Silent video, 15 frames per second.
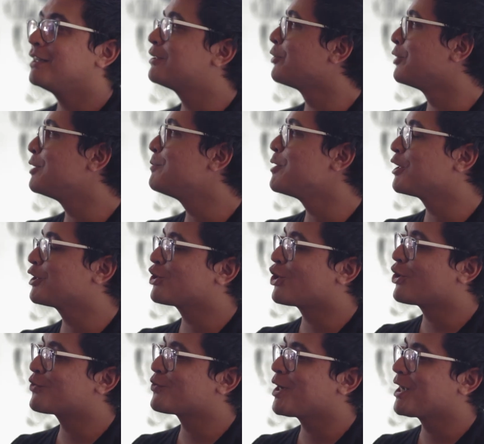It's only been a
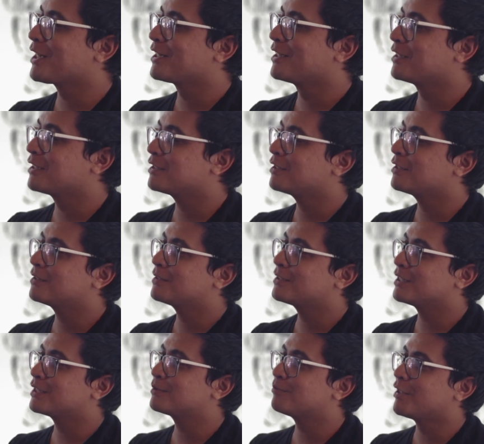short while,
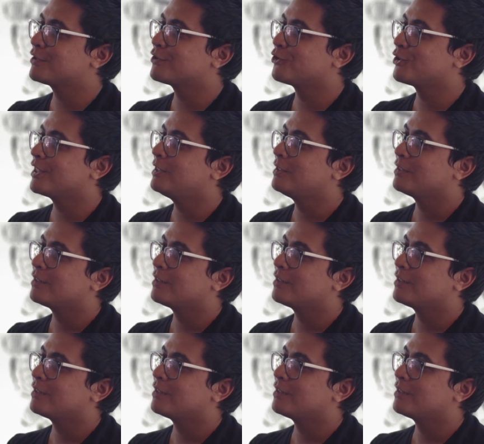6 months only.